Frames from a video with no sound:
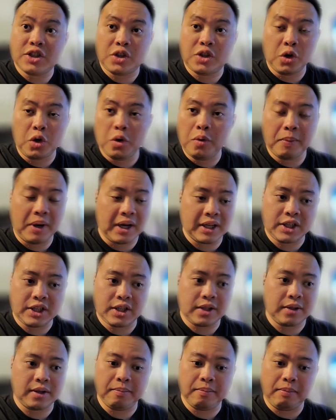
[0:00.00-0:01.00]
too
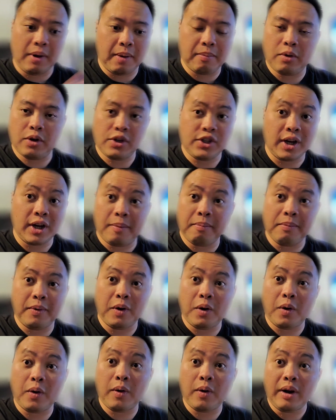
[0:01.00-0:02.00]
much mumbo
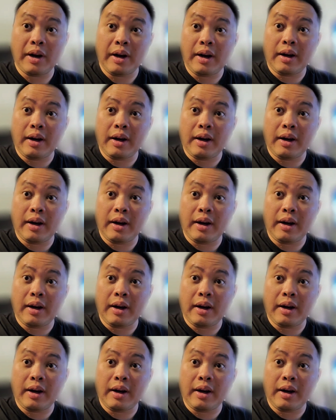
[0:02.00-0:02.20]
jumbo.